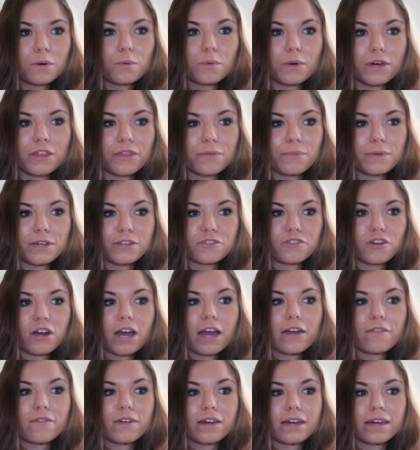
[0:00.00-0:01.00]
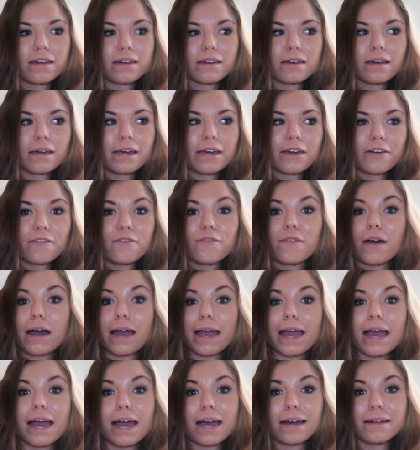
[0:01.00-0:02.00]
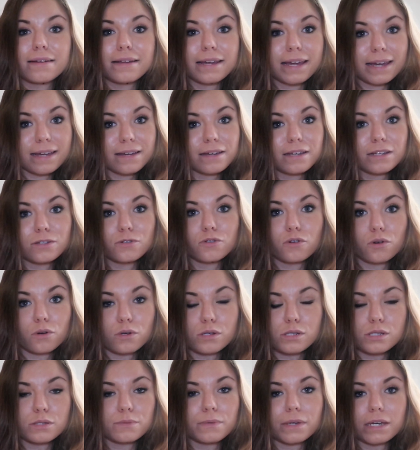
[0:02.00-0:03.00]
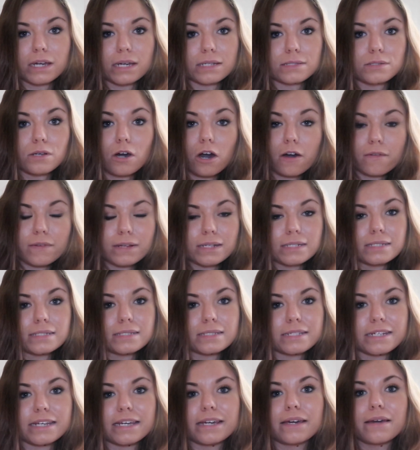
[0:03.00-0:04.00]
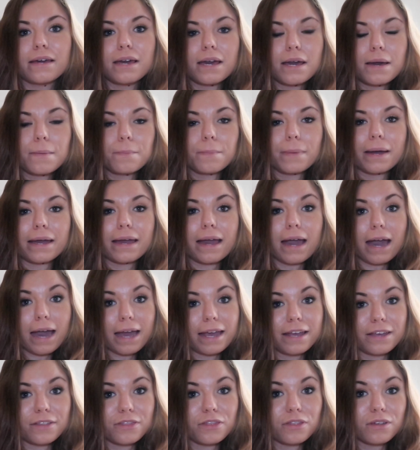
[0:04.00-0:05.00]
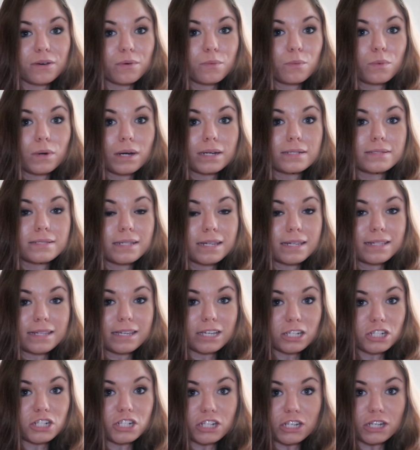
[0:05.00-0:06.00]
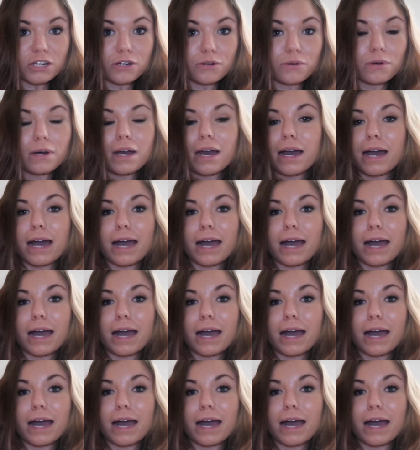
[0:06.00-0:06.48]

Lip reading: with me driving if I had hand controls, because obviously my height was an issue.